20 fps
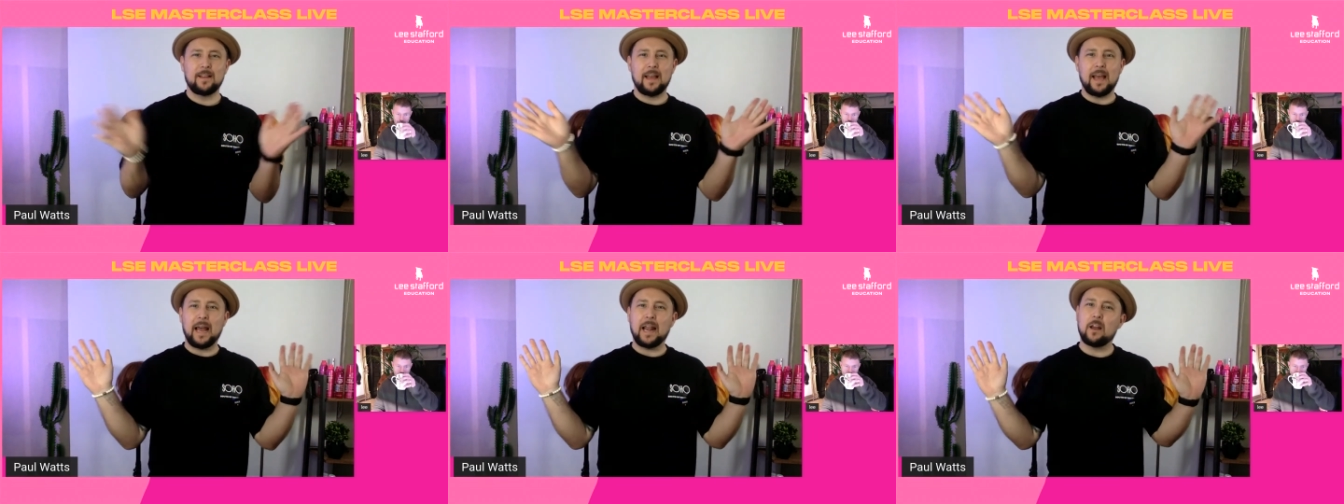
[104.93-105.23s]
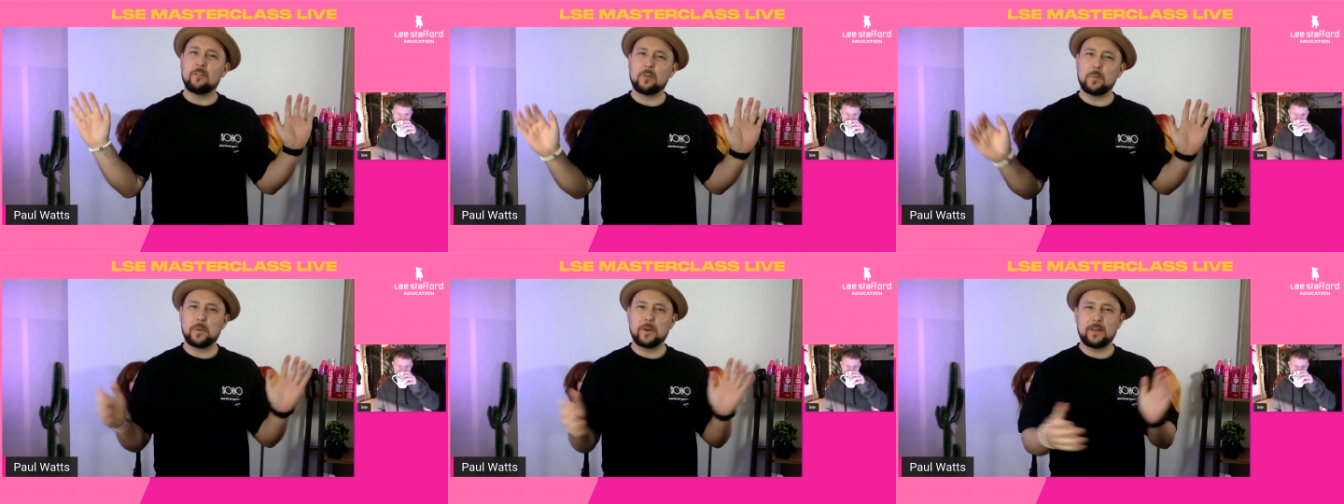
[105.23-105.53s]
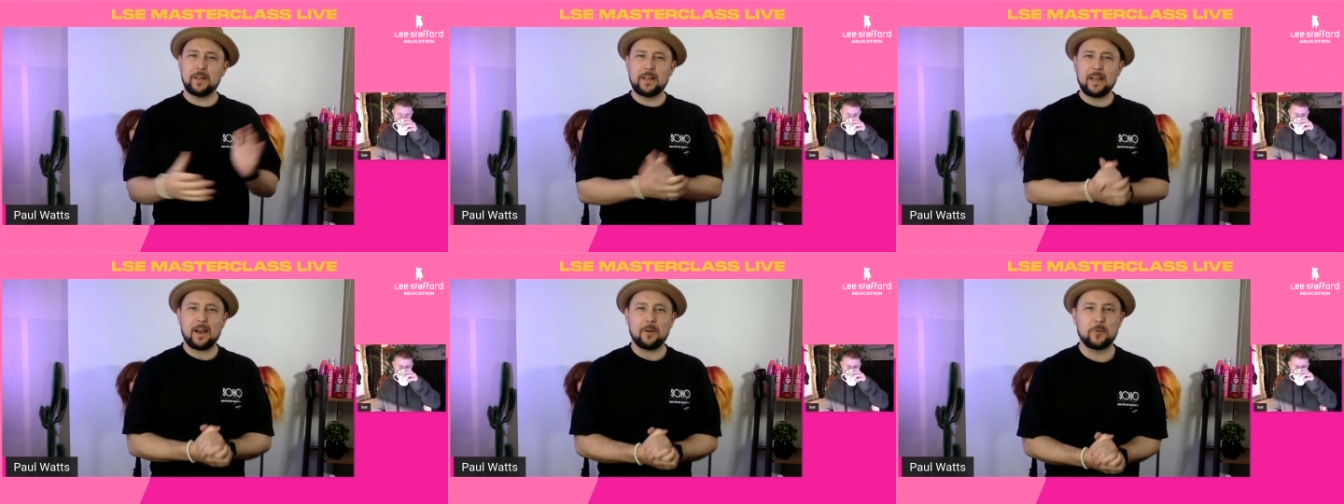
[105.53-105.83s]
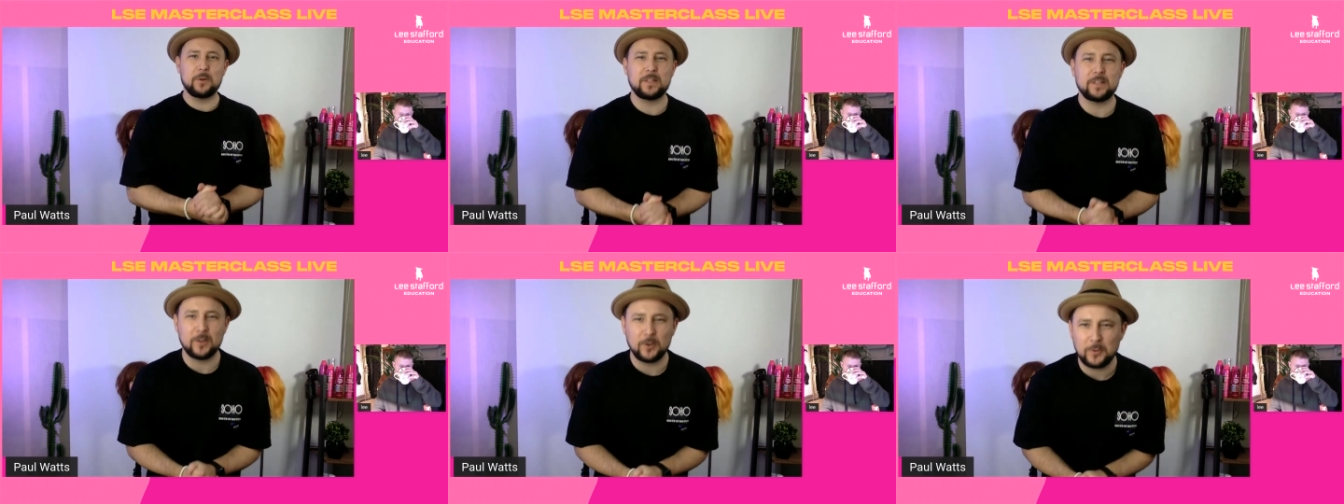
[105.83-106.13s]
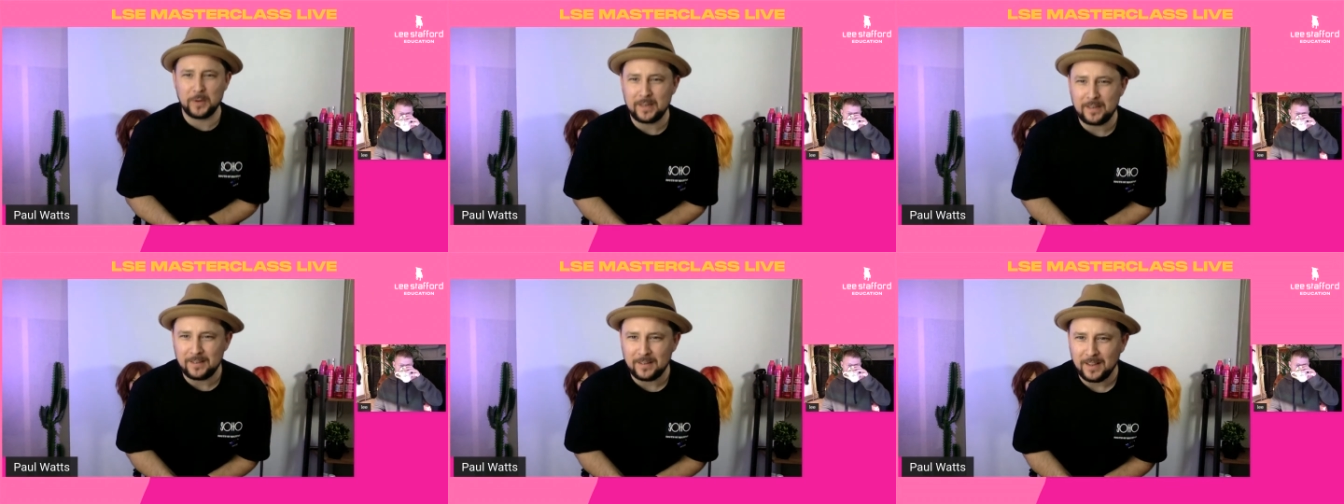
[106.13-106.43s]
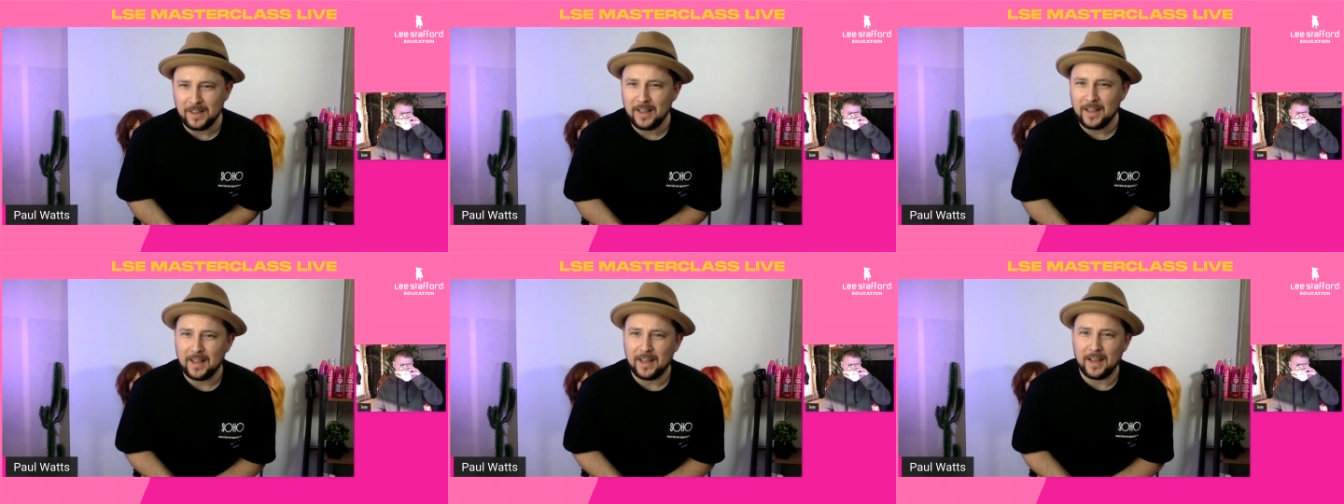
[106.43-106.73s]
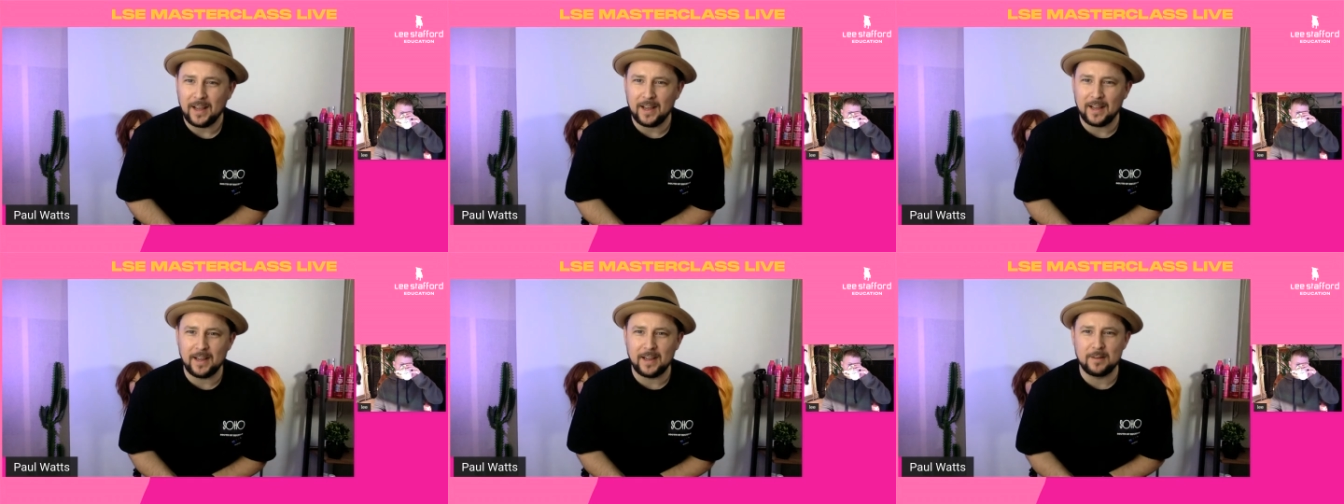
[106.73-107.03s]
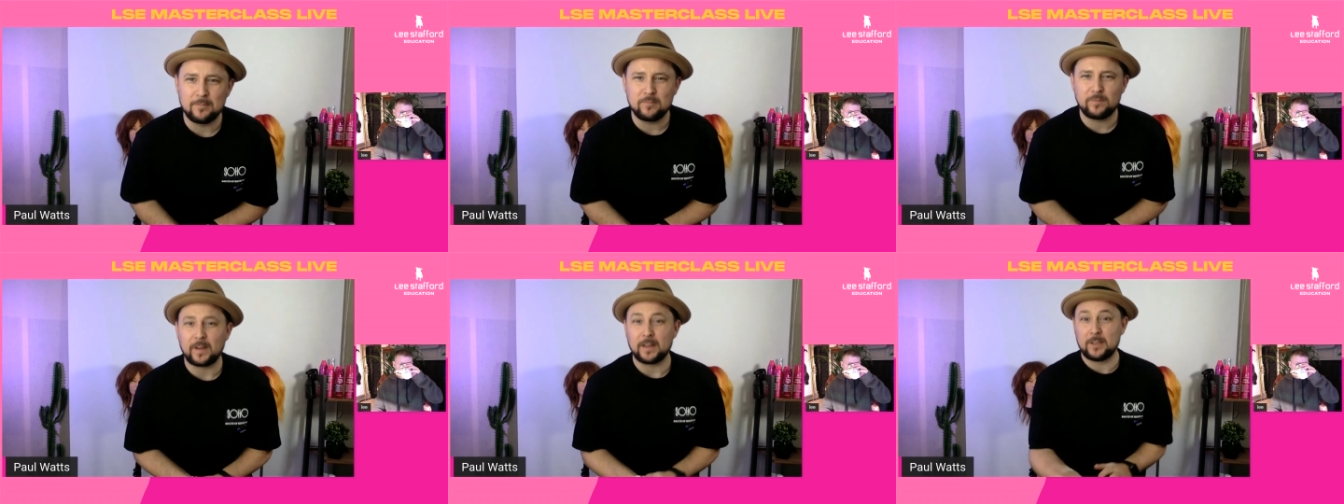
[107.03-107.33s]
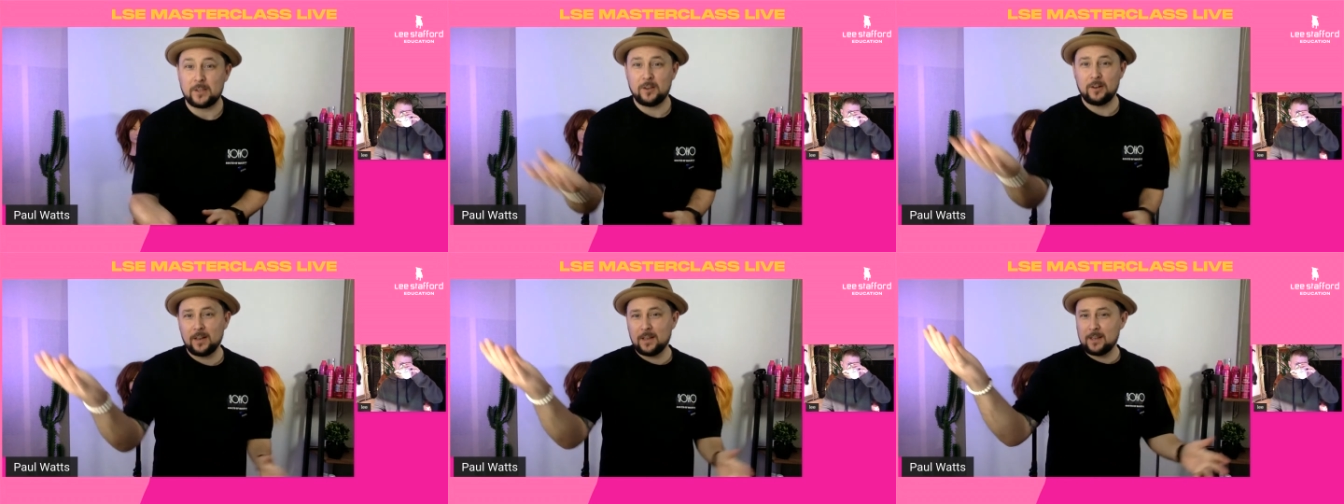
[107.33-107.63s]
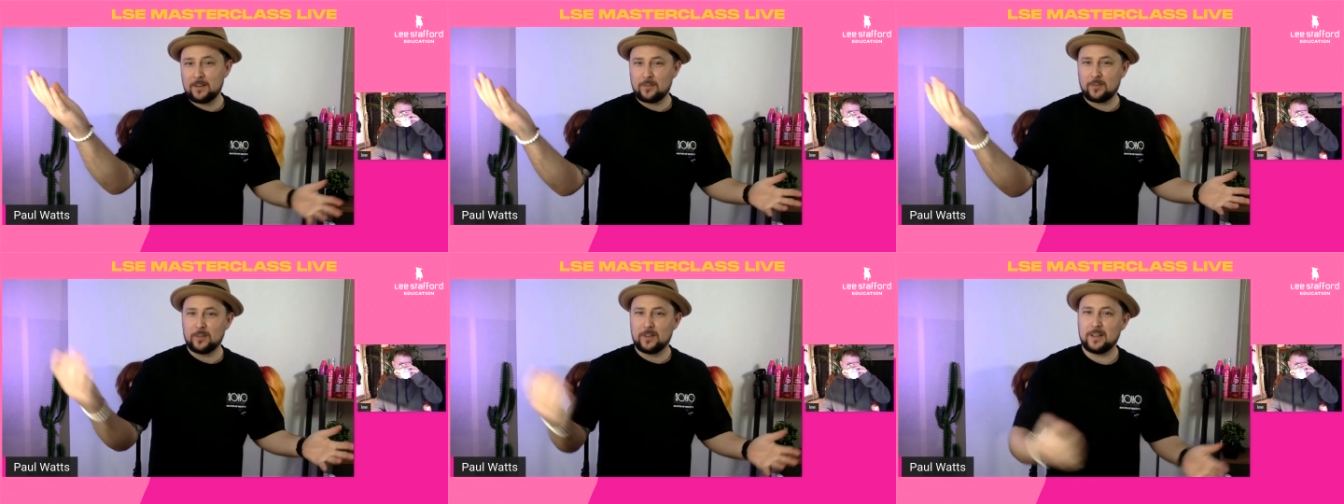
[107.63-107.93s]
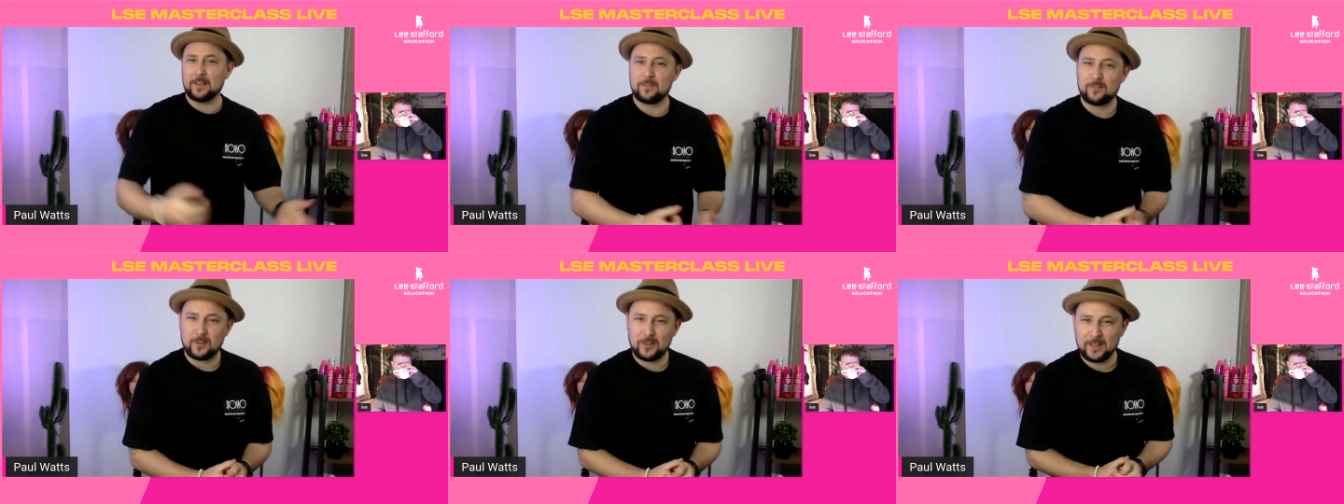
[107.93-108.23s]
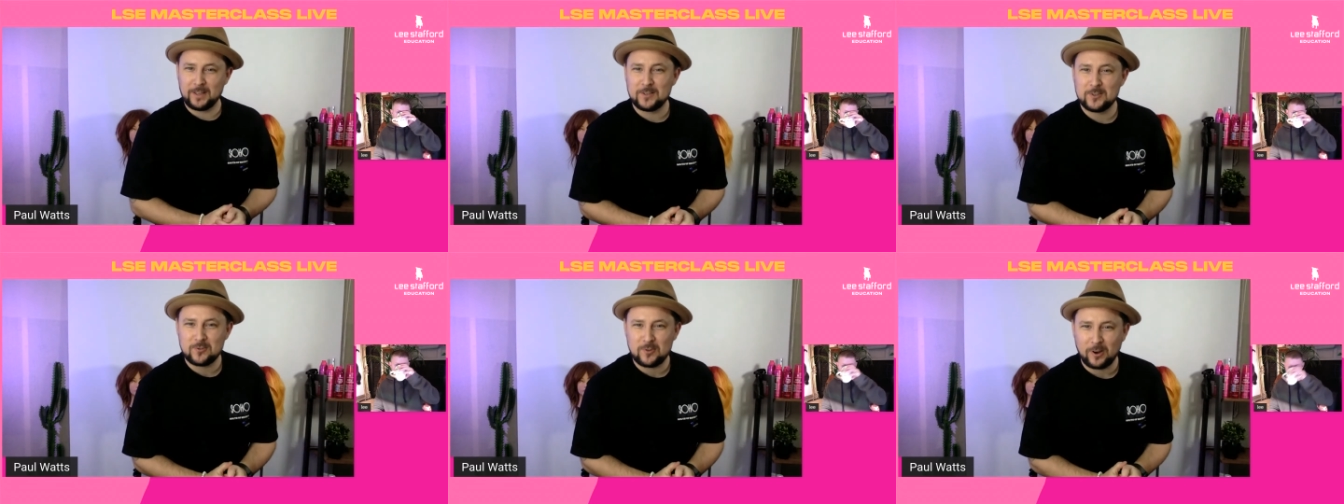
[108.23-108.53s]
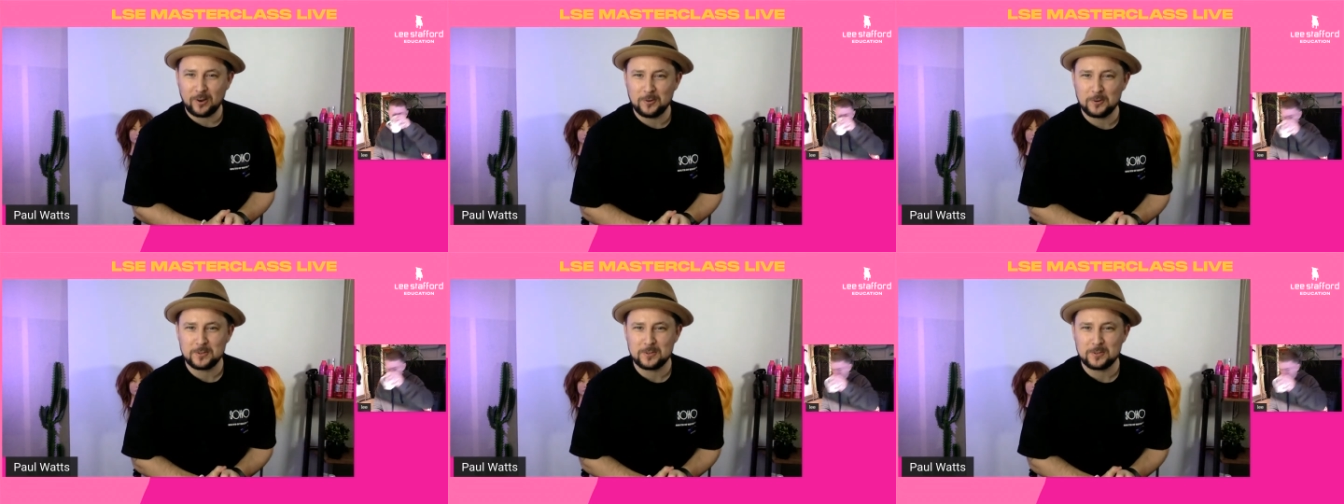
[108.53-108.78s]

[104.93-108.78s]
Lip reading: Hello everybody, how are we doing? Thank you, Lee, for the intro.